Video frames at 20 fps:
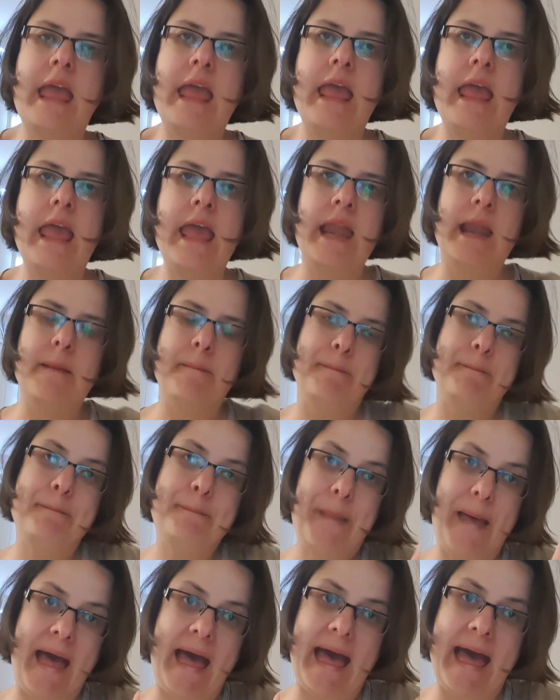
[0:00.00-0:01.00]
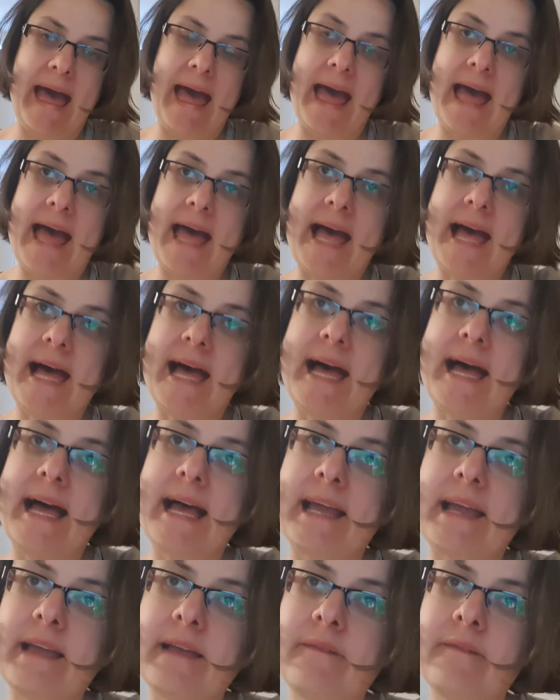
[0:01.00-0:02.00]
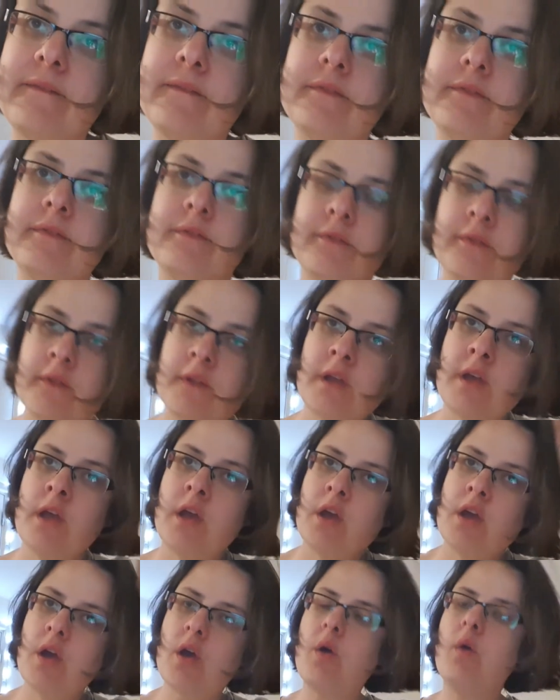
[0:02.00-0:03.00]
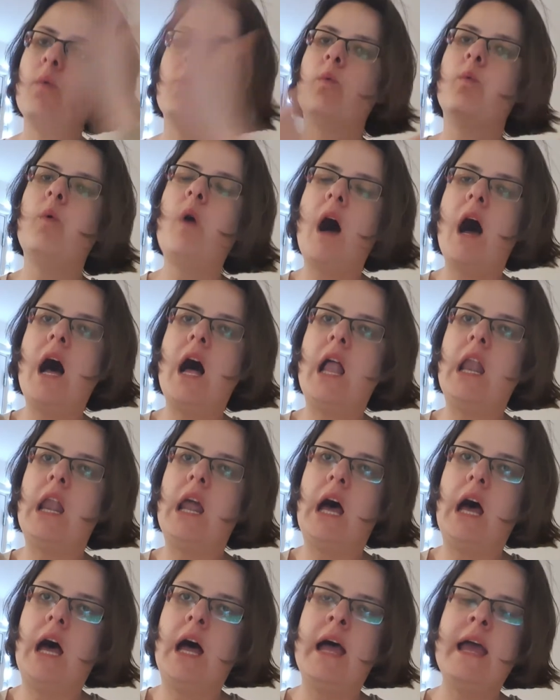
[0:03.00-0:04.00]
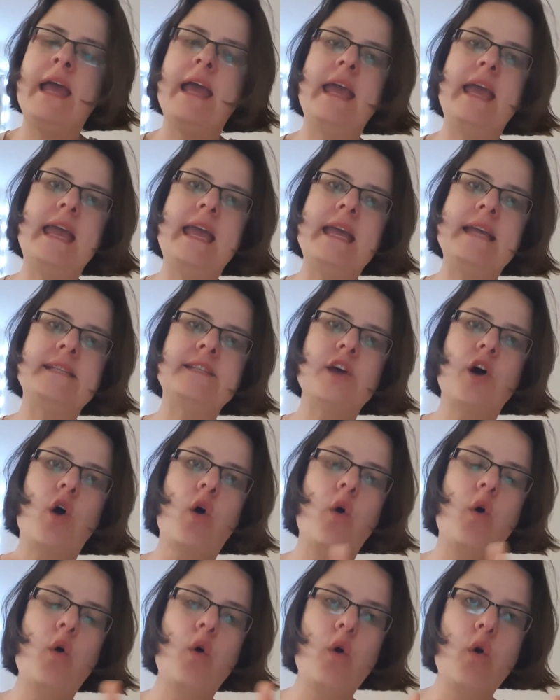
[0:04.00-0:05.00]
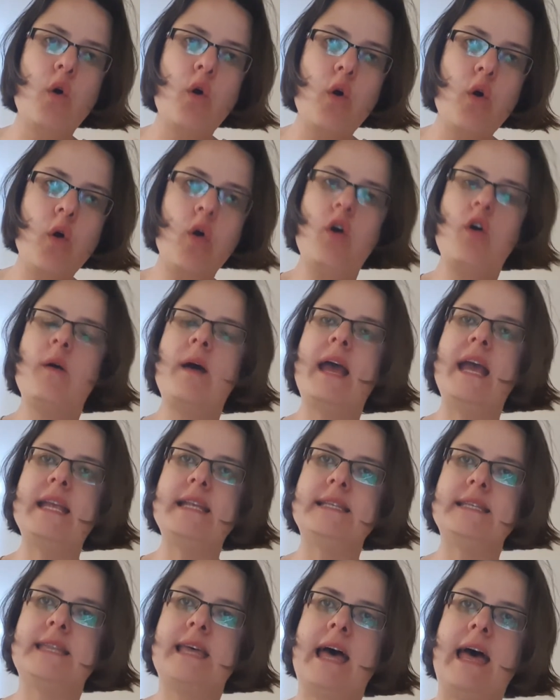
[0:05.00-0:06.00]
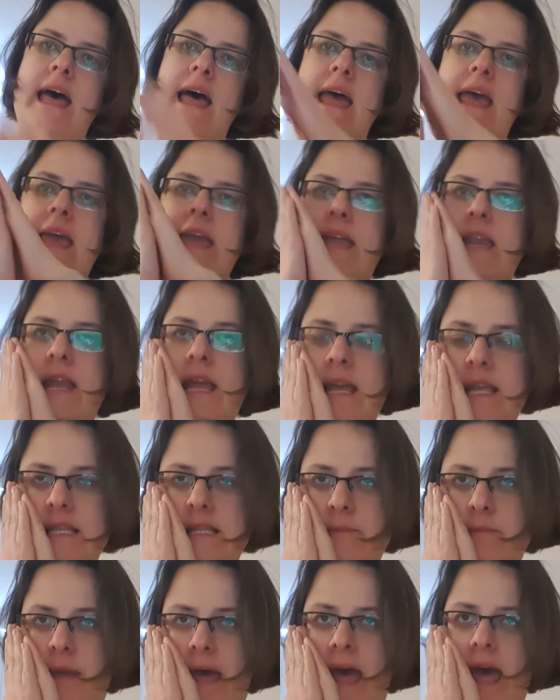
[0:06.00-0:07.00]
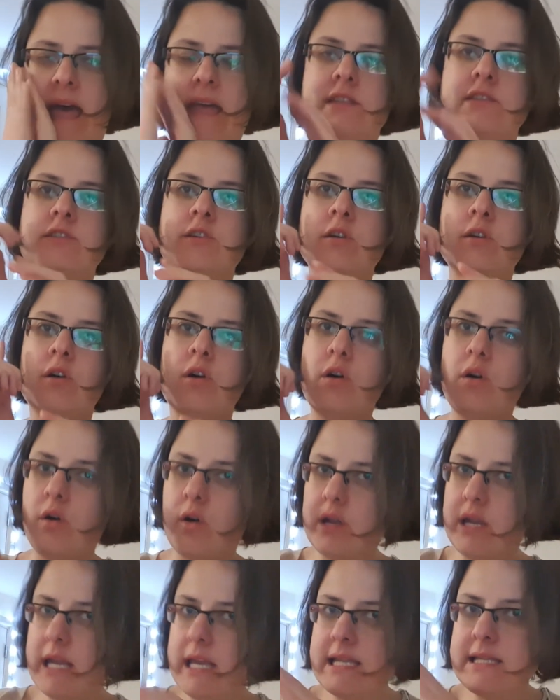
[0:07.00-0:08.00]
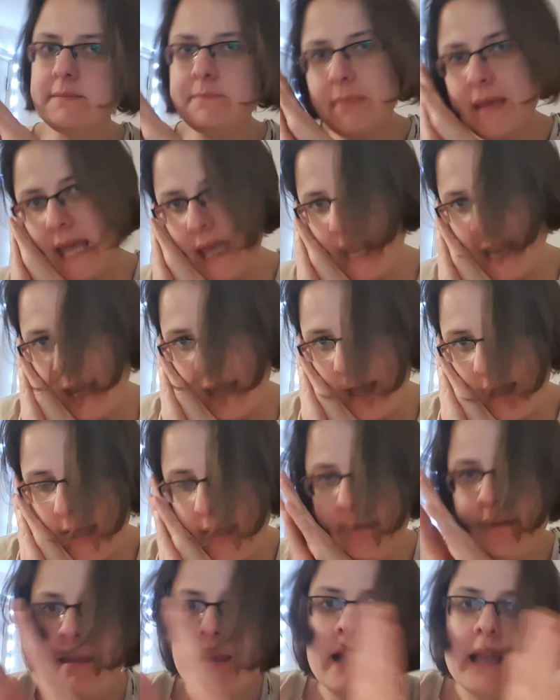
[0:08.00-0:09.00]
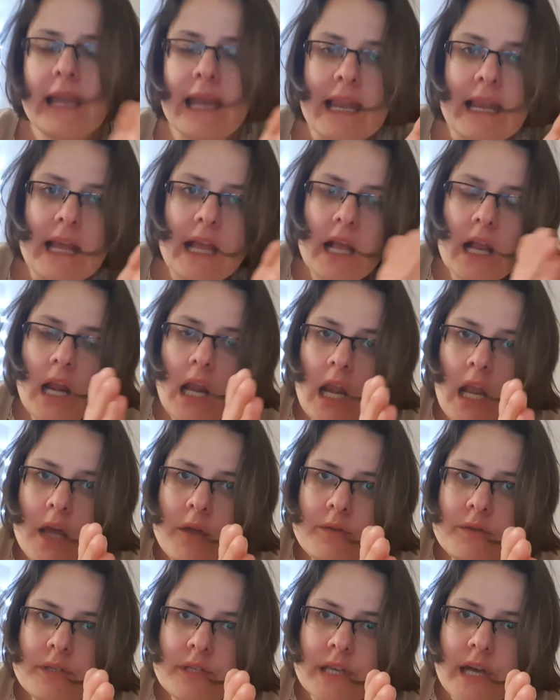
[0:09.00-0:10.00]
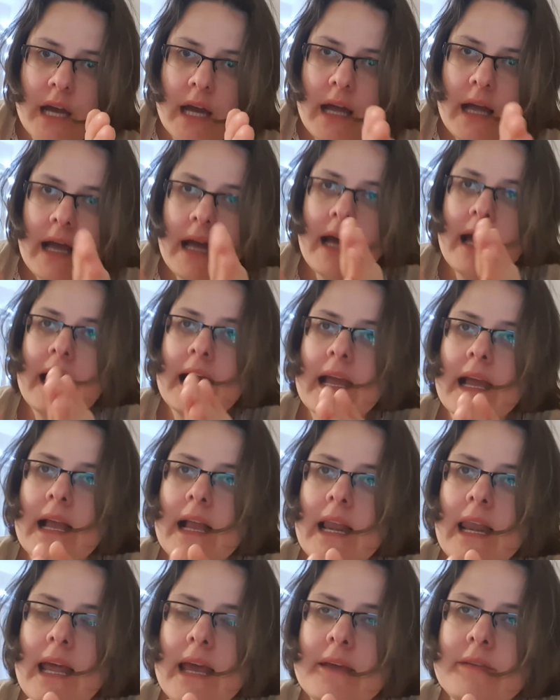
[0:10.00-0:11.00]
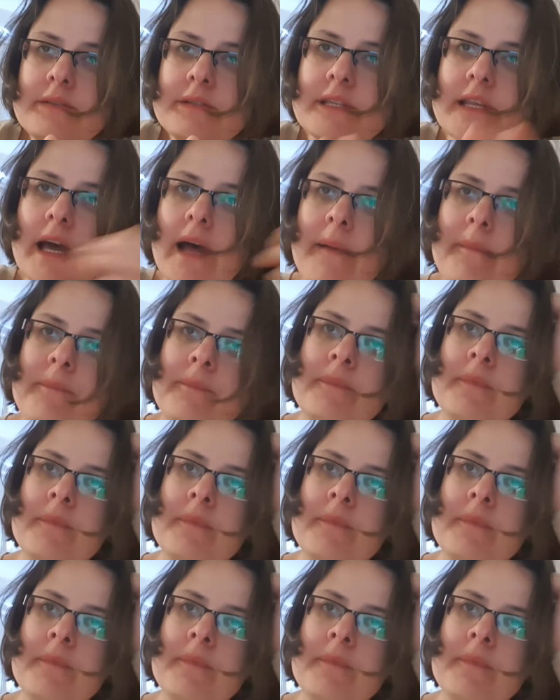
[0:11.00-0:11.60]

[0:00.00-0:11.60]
in a bag. Koala is always there in his bed, on his pillow, getting closer and closer.